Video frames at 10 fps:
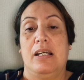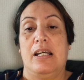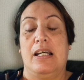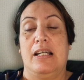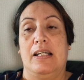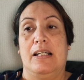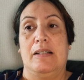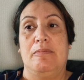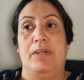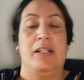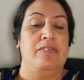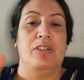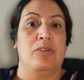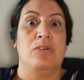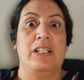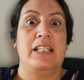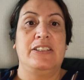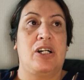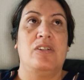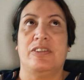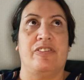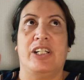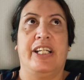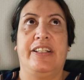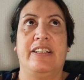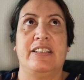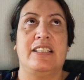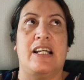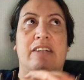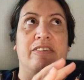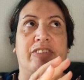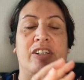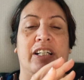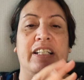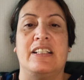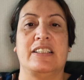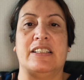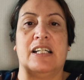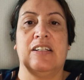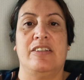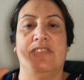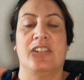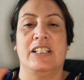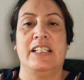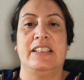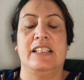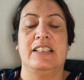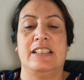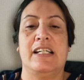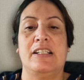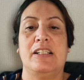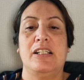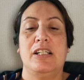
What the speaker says: And I've got all of these goals. I've got to get this done, and I've got to get this done, and I've got to get this done.